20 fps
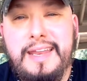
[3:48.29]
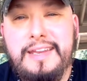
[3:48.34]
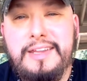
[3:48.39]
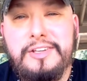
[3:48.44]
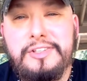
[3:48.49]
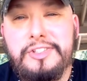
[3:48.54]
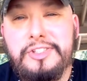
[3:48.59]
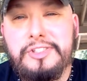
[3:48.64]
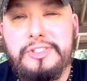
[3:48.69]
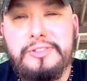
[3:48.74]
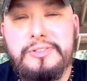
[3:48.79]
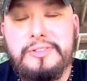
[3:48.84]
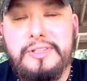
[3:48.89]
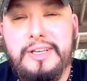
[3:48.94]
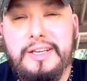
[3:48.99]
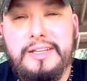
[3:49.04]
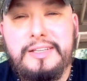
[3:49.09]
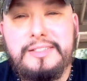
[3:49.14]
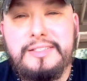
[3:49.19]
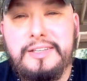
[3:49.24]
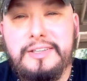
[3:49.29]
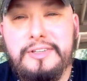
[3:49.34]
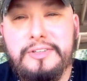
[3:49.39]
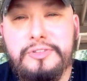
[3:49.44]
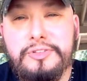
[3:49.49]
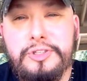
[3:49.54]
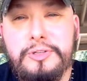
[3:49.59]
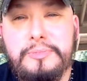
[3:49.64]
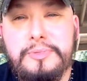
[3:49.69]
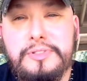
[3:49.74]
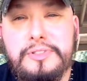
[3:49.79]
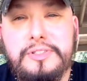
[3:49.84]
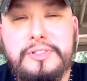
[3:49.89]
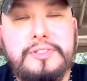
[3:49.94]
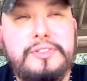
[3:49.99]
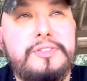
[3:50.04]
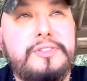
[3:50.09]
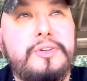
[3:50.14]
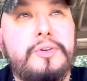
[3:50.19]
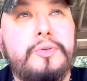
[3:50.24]
that issue unless it
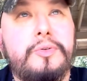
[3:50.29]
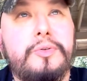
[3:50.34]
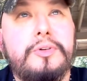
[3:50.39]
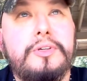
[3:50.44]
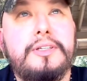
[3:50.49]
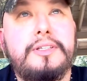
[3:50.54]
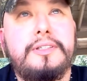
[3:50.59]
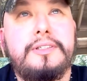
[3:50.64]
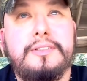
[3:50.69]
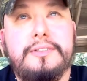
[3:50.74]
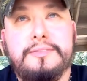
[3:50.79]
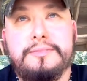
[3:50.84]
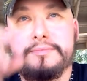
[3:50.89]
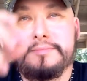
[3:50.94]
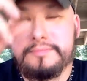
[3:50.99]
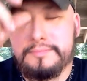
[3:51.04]
contributes to the story.